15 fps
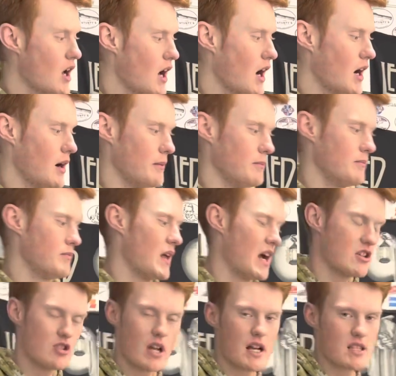
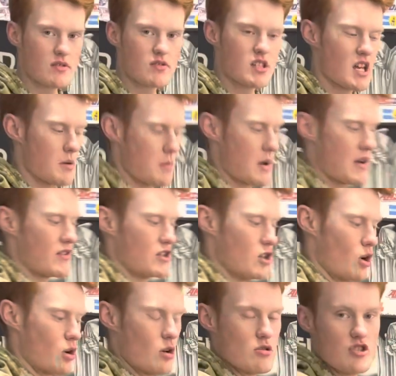As you guys have seen, we have a
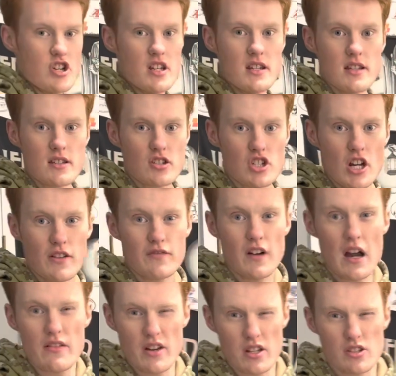Noco Genius Gen
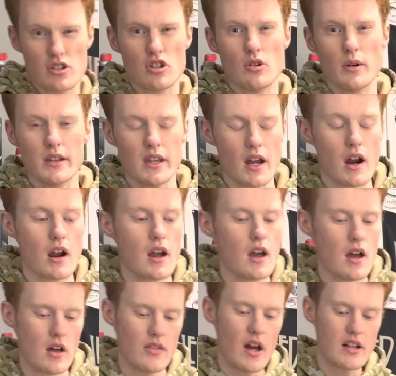5 X2 in there.
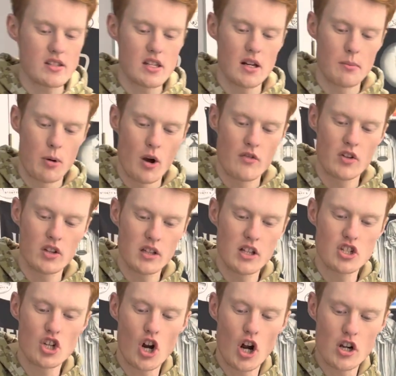That's going to perfectly
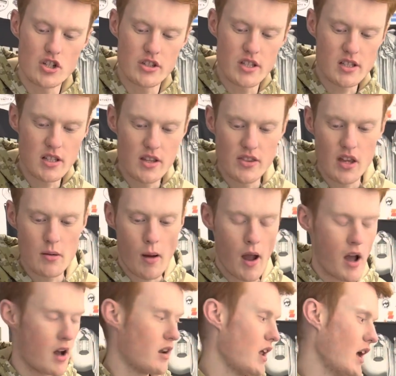charge this lithium
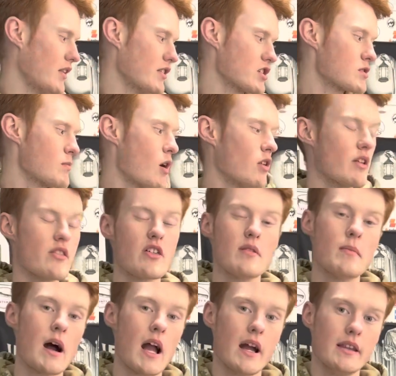ion and the small lithium
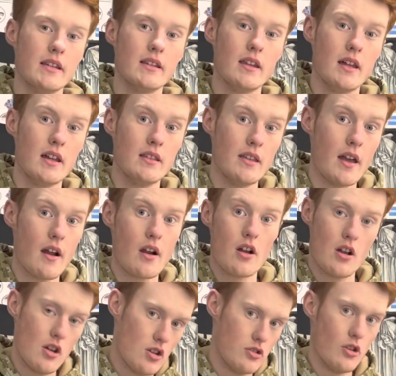ion in there,
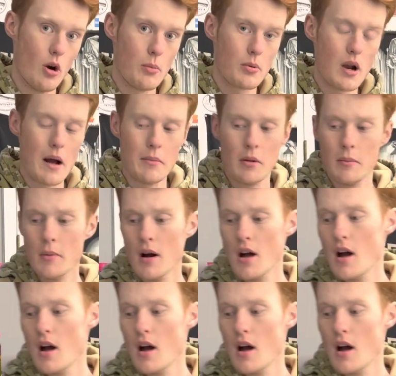no problem.